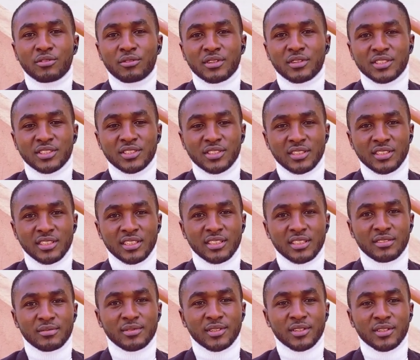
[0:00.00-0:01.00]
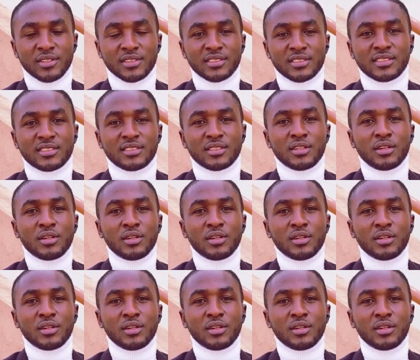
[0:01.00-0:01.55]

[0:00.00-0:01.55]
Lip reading: question there, because